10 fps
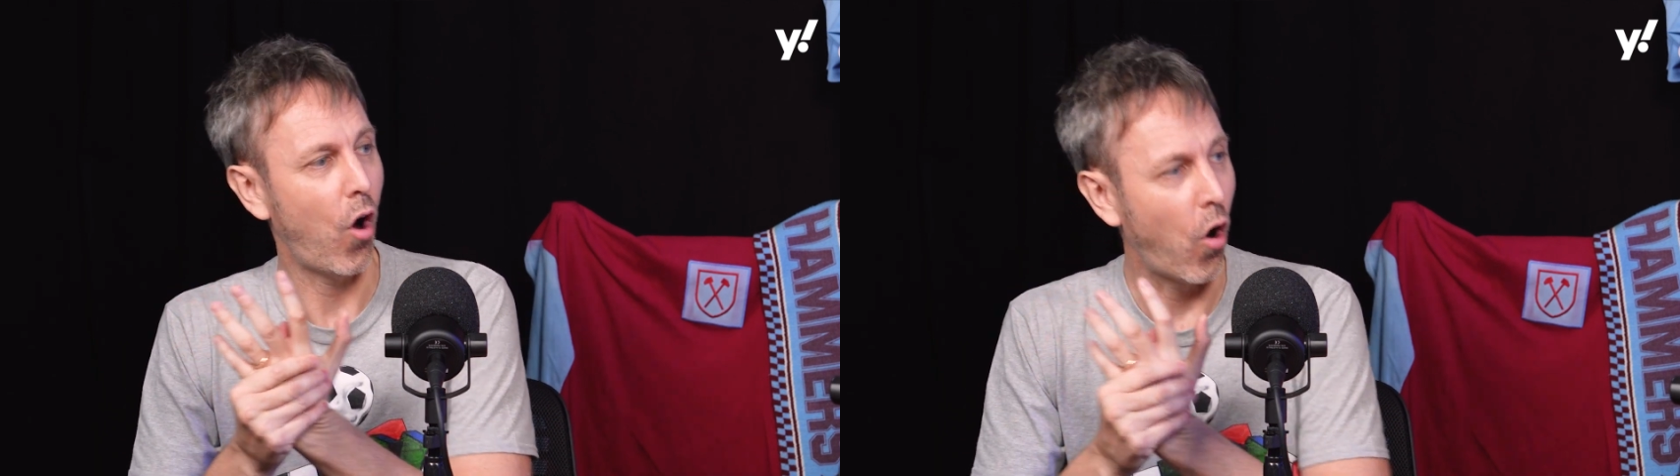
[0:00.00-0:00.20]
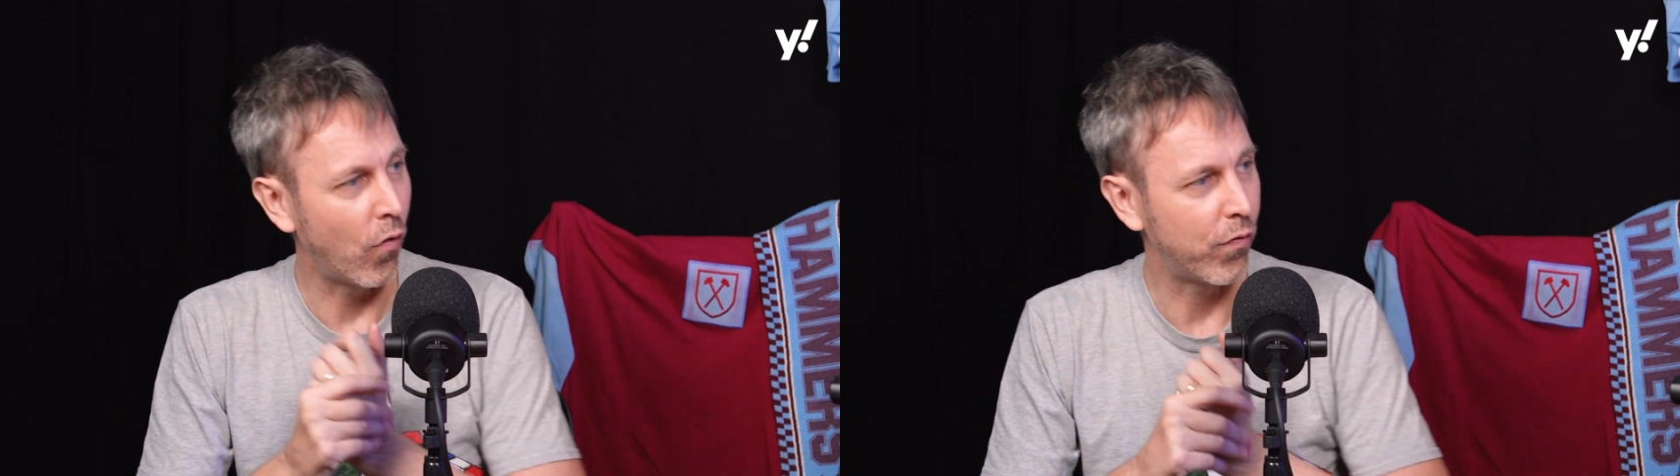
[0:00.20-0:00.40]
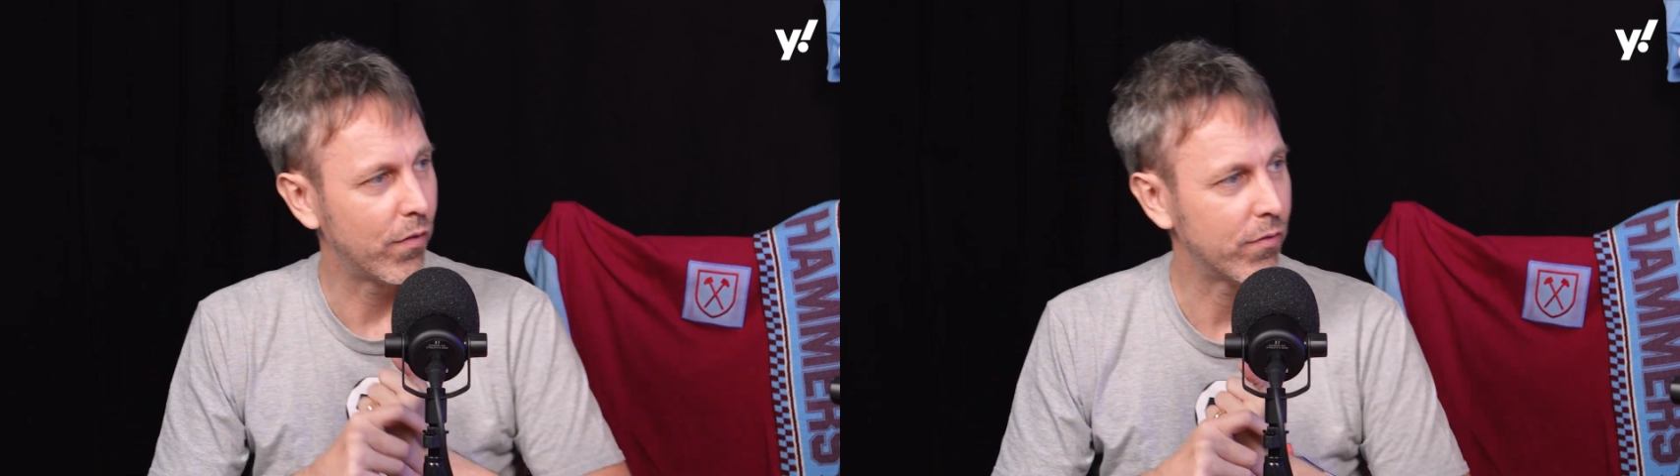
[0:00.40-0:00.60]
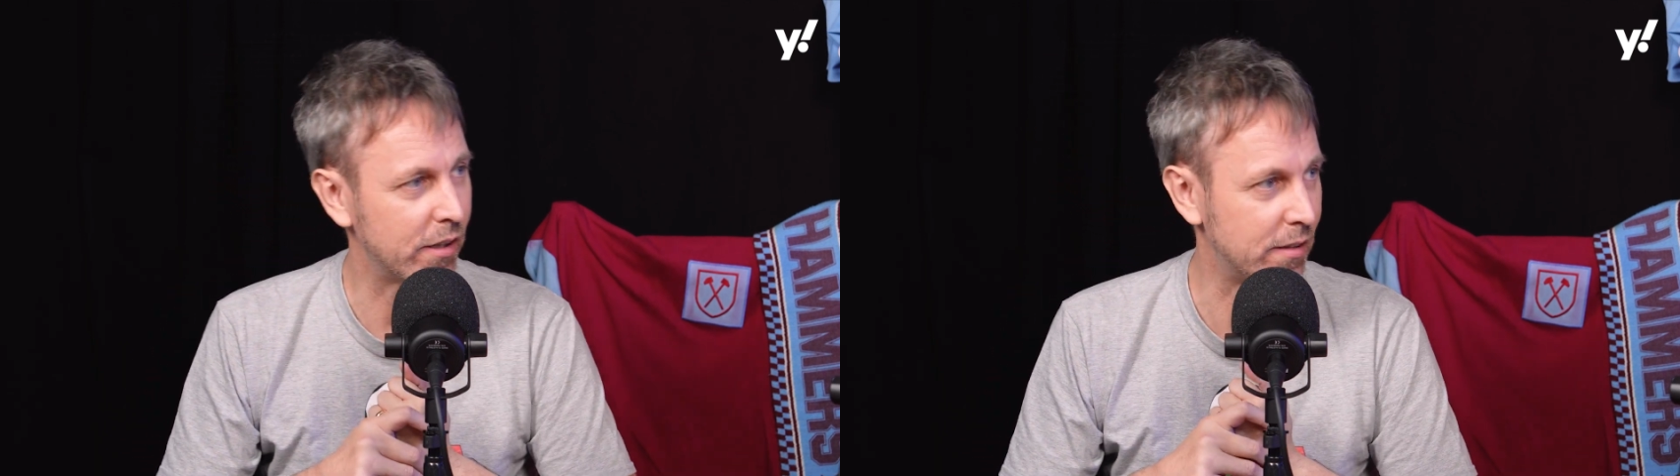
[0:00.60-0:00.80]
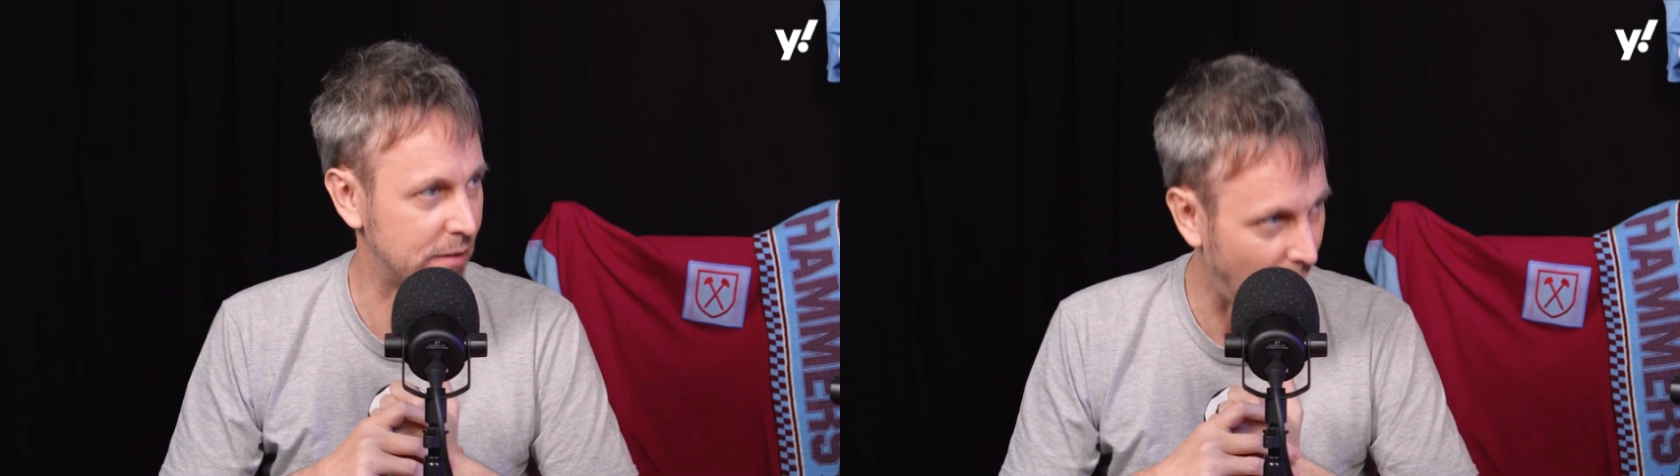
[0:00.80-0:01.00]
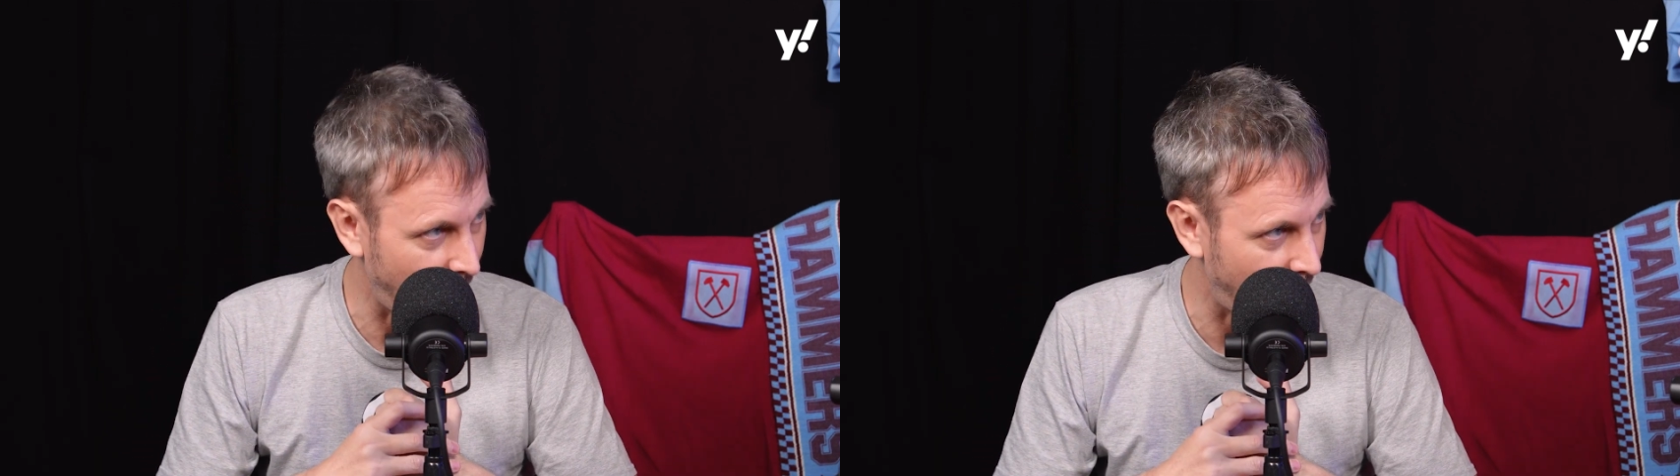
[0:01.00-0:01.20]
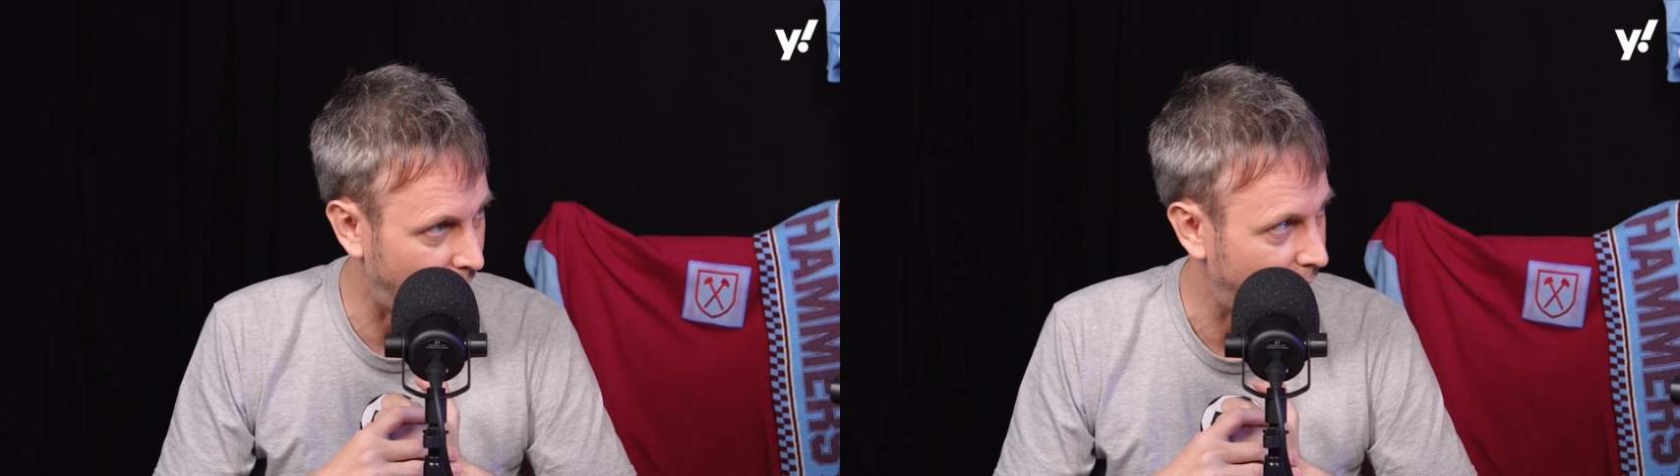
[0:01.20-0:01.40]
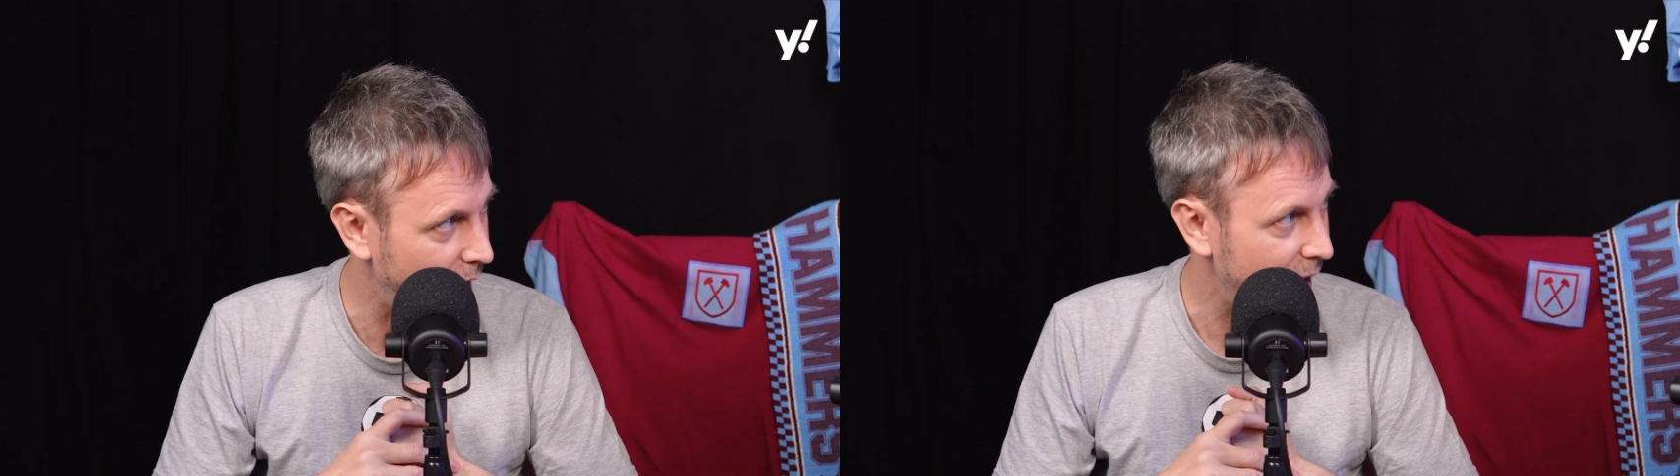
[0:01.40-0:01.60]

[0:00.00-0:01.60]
of Qatar,